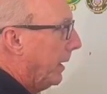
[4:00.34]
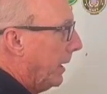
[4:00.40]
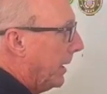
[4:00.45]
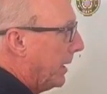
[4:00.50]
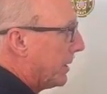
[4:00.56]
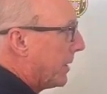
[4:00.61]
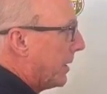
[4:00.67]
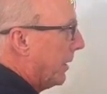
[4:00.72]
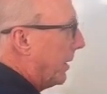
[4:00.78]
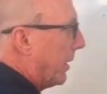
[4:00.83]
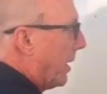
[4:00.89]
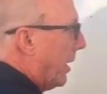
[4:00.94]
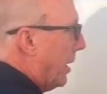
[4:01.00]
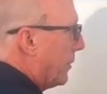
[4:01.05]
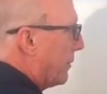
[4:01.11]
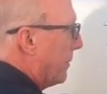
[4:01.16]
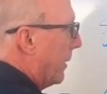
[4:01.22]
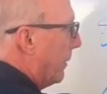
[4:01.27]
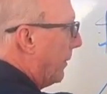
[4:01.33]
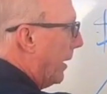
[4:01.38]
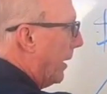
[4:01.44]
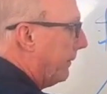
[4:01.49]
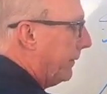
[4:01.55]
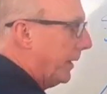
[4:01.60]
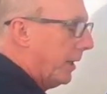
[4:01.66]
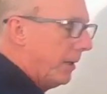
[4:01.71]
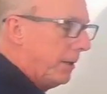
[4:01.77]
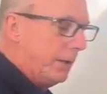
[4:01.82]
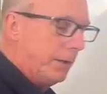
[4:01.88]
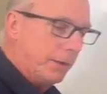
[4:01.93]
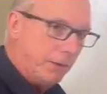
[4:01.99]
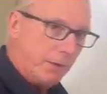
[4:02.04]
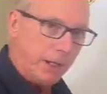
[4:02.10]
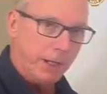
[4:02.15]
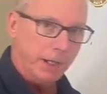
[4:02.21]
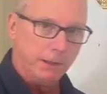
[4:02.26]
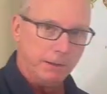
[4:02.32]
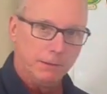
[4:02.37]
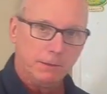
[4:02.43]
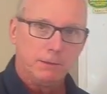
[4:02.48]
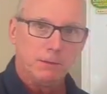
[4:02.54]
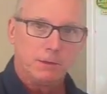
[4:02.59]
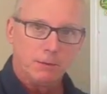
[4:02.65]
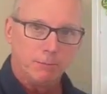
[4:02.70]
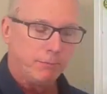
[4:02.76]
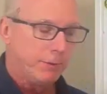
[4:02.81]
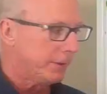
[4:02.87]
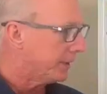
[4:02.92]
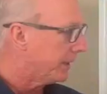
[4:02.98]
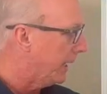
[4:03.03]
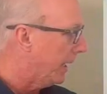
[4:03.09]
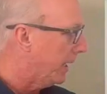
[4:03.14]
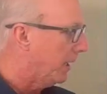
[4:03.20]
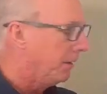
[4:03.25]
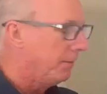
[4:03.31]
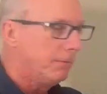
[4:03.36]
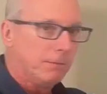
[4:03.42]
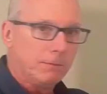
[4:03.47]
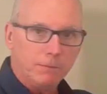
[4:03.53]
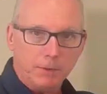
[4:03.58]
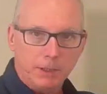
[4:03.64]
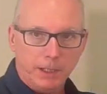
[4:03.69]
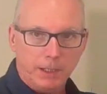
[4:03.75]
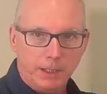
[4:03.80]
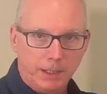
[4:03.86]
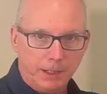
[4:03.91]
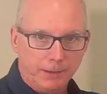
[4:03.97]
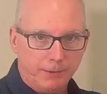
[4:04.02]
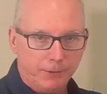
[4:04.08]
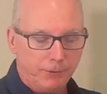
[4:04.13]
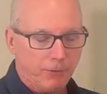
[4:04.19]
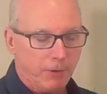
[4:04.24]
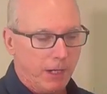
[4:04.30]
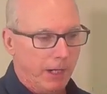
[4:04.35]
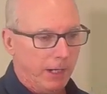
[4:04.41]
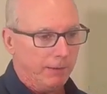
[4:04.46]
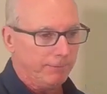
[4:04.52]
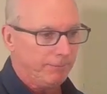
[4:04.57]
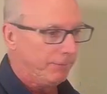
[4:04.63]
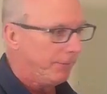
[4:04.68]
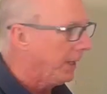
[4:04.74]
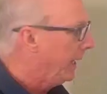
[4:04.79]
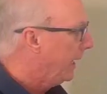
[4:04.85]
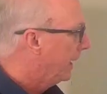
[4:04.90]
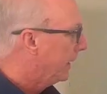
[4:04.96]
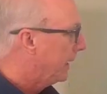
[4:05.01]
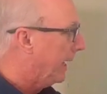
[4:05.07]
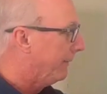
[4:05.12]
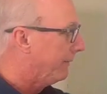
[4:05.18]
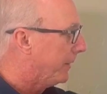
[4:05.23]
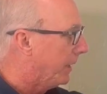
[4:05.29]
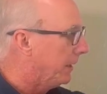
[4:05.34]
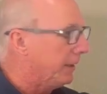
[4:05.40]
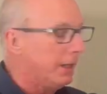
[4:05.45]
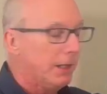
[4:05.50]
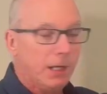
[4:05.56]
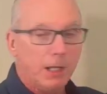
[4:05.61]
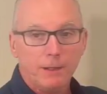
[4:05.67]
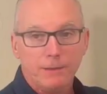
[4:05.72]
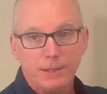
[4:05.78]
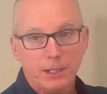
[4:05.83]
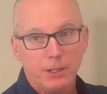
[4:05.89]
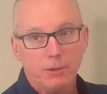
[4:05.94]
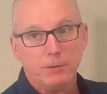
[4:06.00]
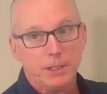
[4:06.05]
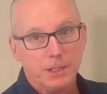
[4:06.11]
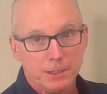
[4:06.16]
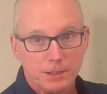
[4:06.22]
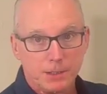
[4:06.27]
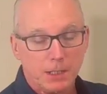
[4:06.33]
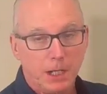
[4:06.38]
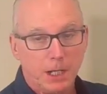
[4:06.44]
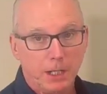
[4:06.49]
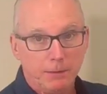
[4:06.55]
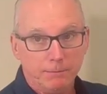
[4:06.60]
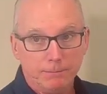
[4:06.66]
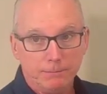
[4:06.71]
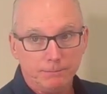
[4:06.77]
It's going to cost me roughly 100 grand to put that up, get it in the dry. Now I've done nothing on the inside,